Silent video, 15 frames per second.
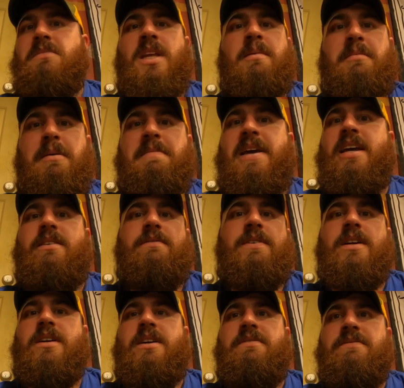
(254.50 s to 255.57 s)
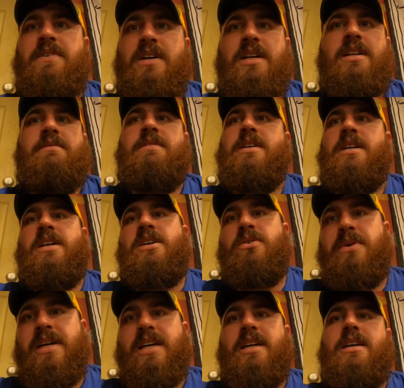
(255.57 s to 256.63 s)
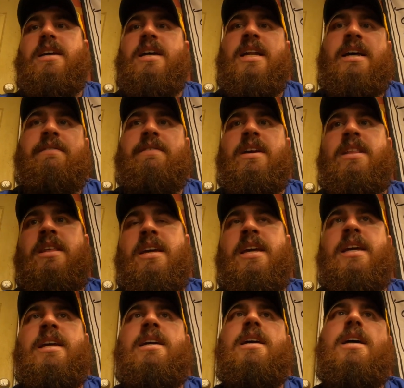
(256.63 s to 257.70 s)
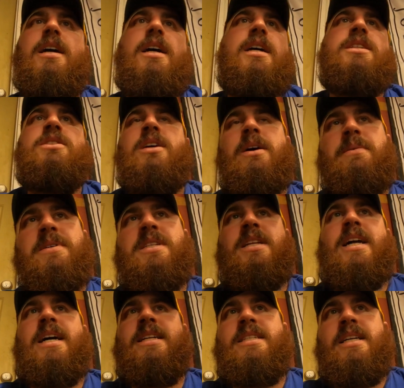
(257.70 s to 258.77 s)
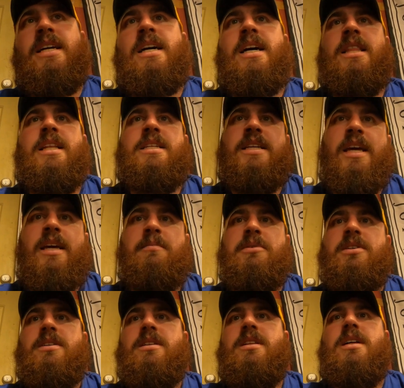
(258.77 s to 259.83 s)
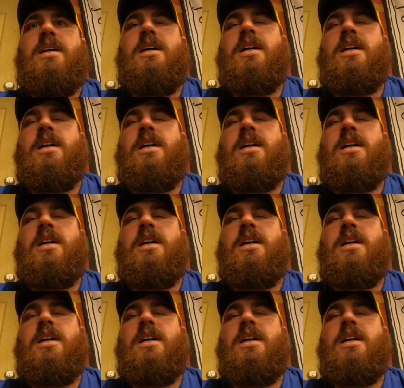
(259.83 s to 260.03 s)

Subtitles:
can be made very fun, very quick, and everything. So that was an idea on the table.